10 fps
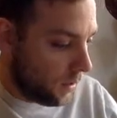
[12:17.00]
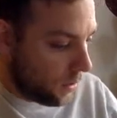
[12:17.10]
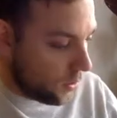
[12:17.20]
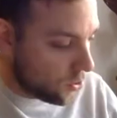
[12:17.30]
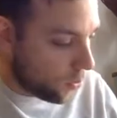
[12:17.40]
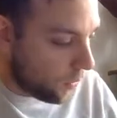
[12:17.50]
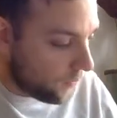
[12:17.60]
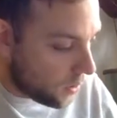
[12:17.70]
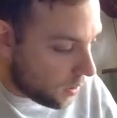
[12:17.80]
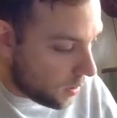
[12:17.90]
So
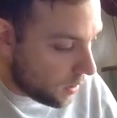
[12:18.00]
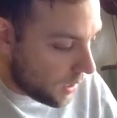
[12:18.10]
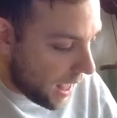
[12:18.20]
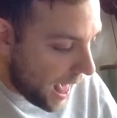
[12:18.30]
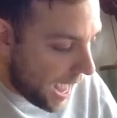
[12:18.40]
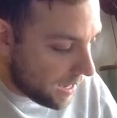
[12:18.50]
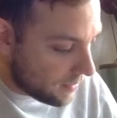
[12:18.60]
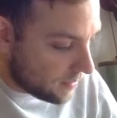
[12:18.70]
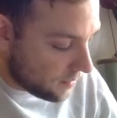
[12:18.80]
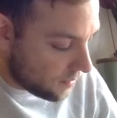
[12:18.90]
we've got
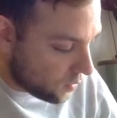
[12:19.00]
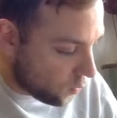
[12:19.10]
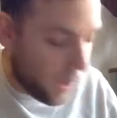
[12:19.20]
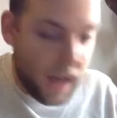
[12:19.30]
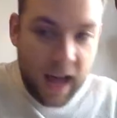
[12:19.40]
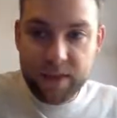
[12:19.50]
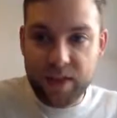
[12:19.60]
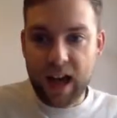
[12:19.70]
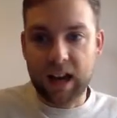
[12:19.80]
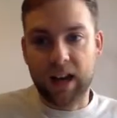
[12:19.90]
x squared
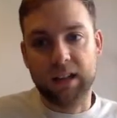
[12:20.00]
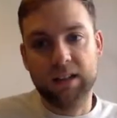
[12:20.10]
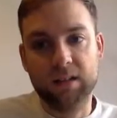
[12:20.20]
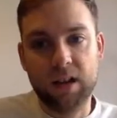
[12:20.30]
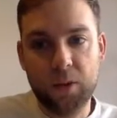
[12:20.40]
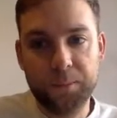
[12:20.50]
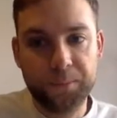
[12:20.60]
there, like so.